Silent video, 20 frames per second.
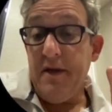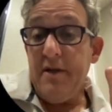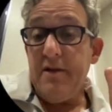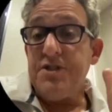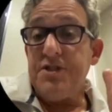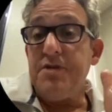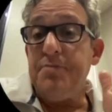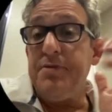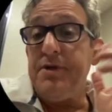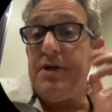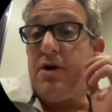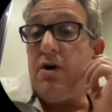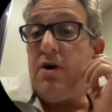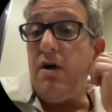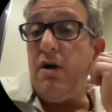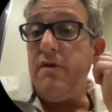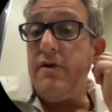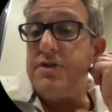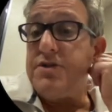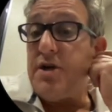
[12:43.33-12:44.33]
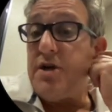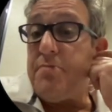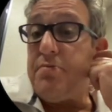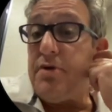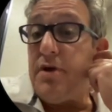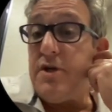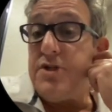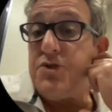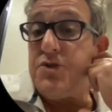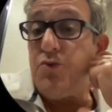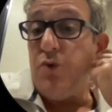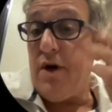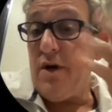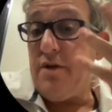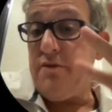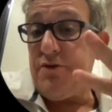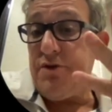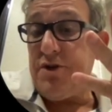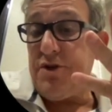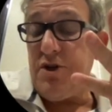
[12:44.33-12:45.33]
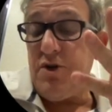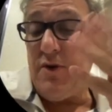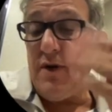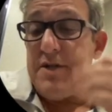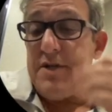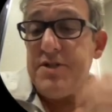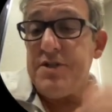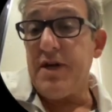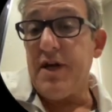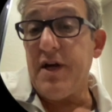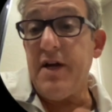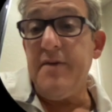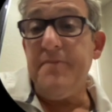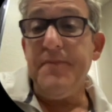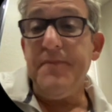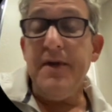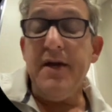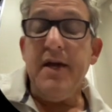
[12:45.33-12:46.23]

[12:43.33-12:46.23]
Simply call us at +1 for the USA,